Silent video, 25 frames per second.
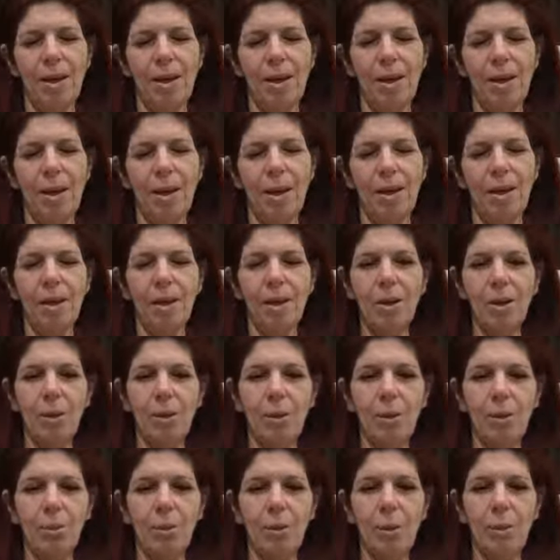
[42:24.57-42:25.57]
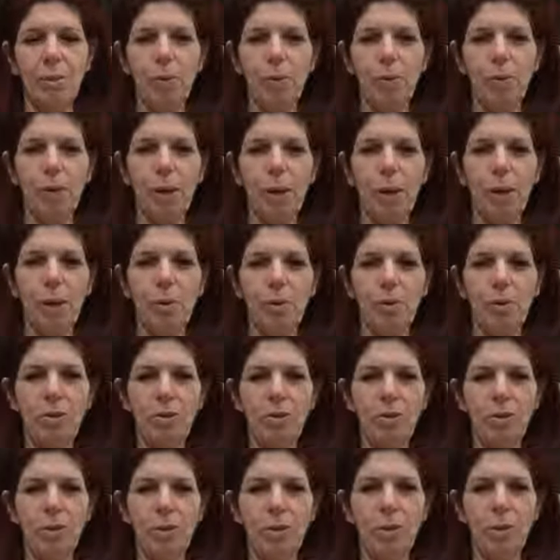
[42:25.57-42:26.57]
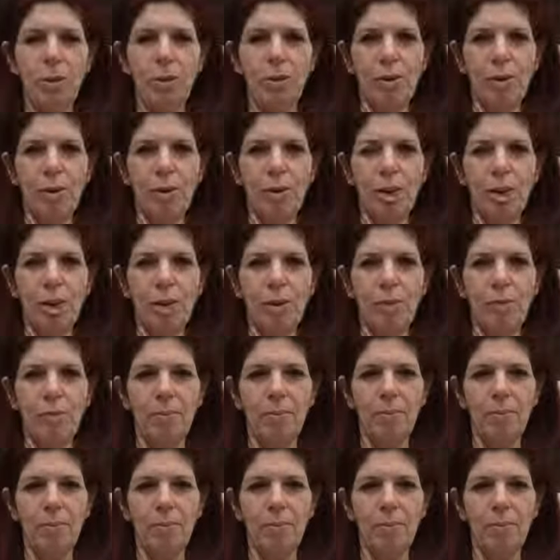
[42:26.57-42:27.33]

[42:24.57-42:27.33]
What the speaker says: I know, people thought I was you all the time.